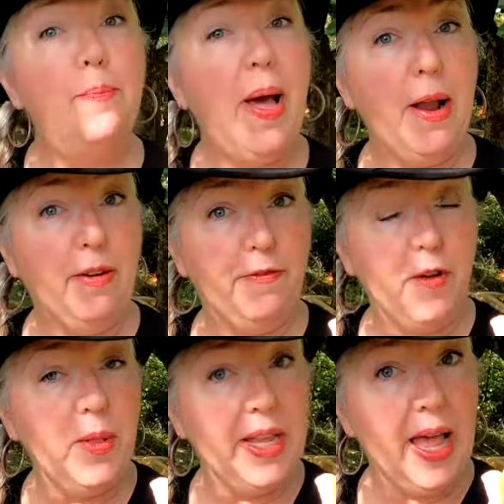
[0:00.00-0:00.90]

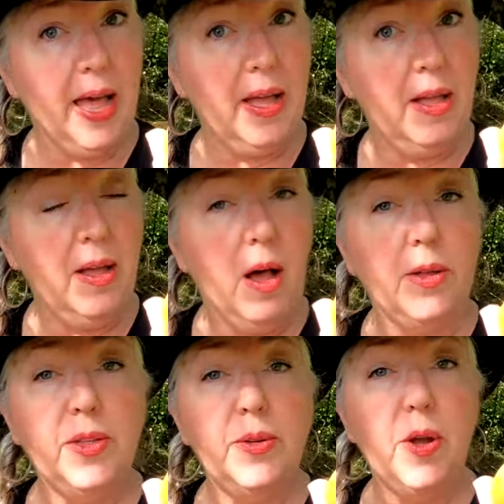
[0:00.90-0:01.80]
pyrifolia,
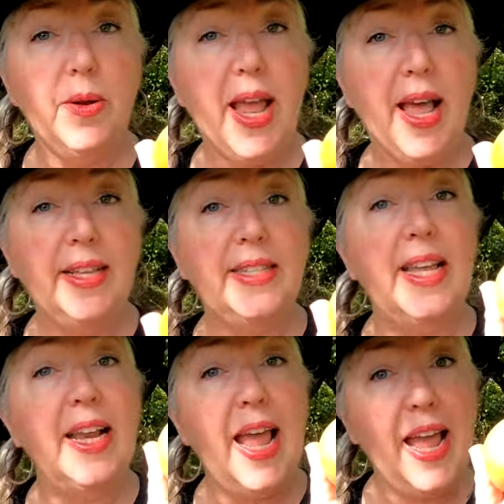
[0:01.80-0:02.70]
also known as
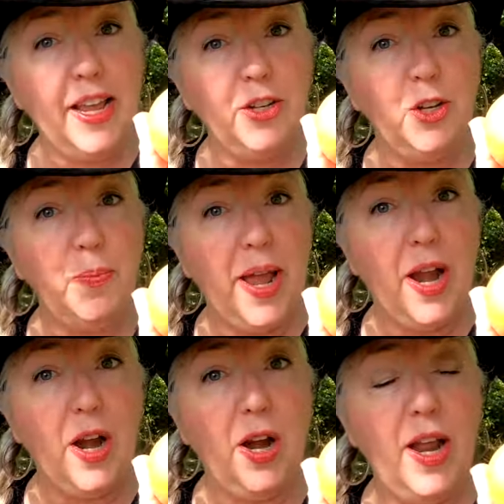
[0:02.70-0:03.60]
an Asian
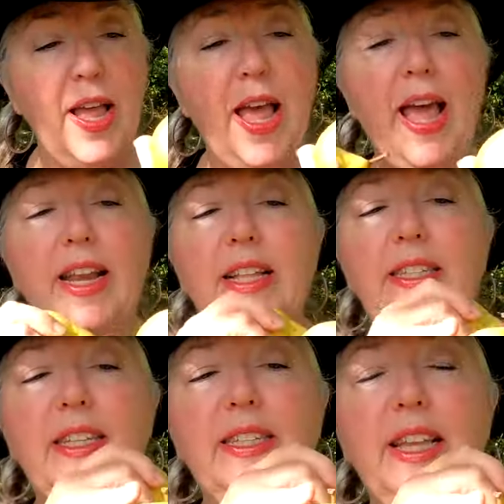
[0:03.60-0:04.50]
pear, and
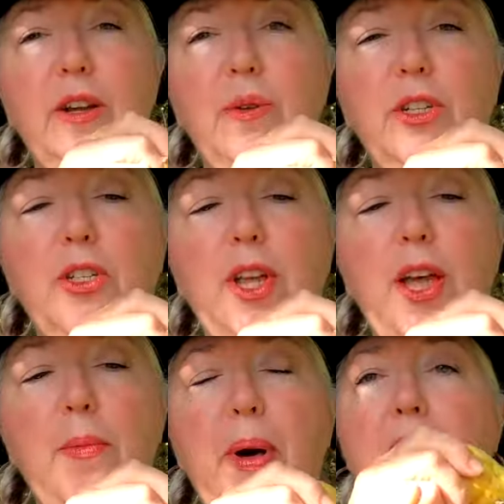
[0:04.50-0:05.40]
it's distinguished
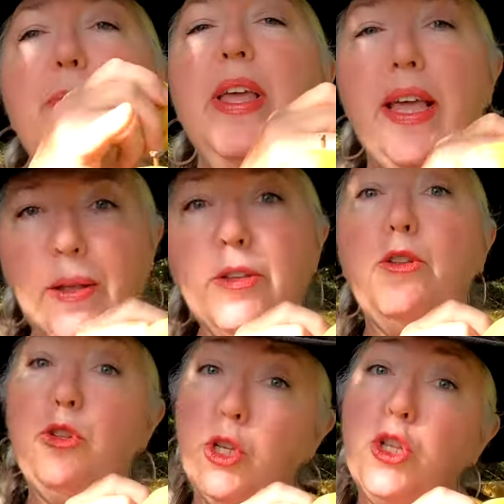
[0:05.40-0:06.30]
by being
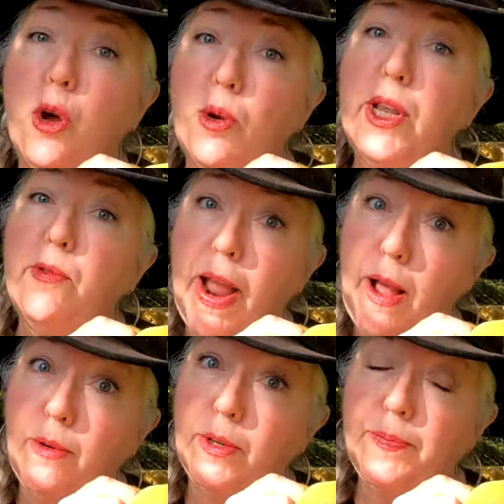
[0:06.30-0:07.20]
usually totally
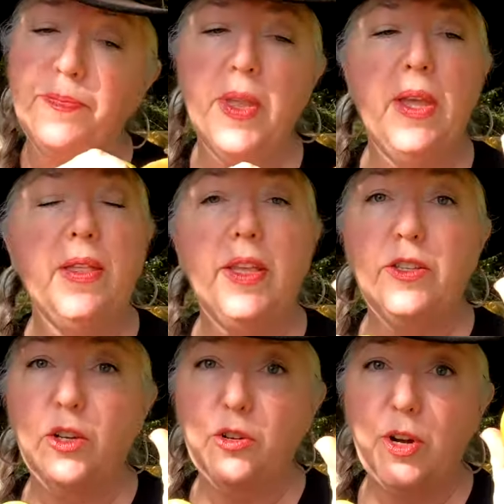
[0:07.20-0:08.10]
round.
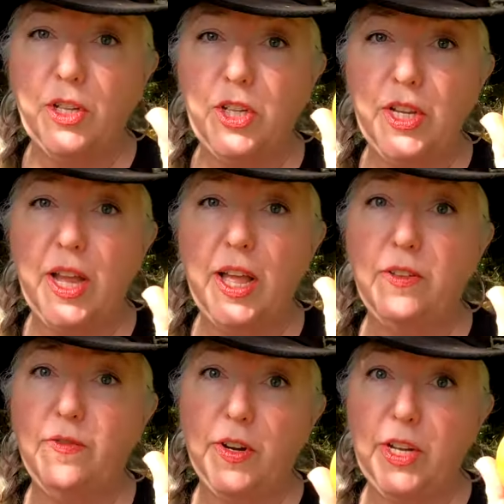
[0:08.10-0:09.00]
These are crunchy
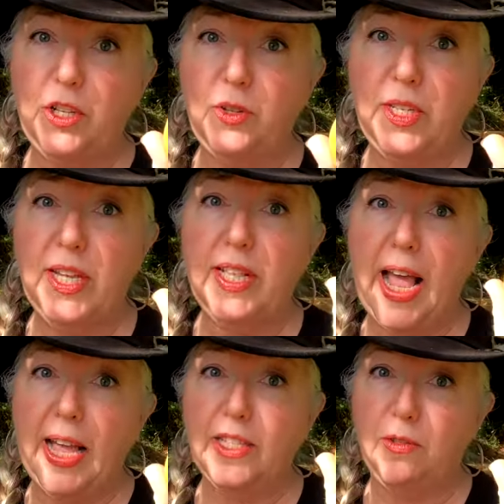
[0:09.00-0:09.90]
and very juicy and
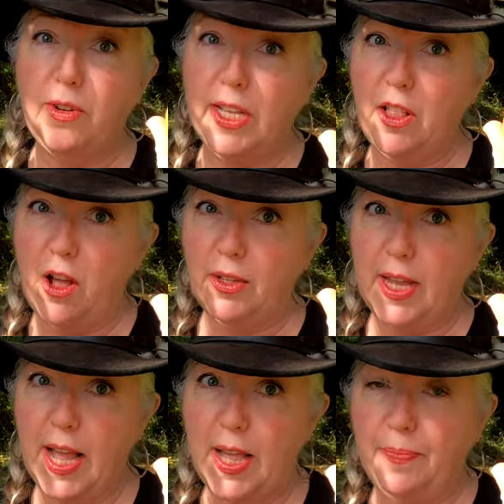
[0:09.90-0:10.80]
last a really long
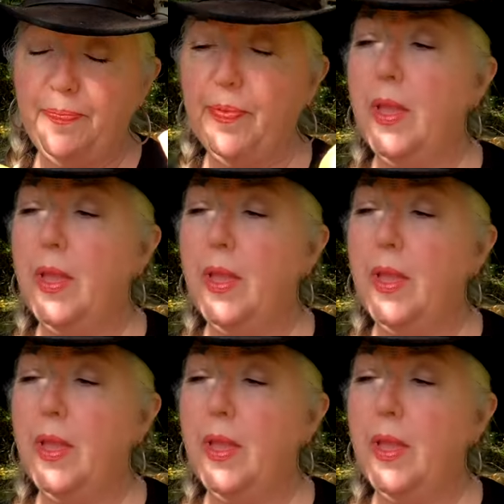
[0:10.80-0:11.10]
time.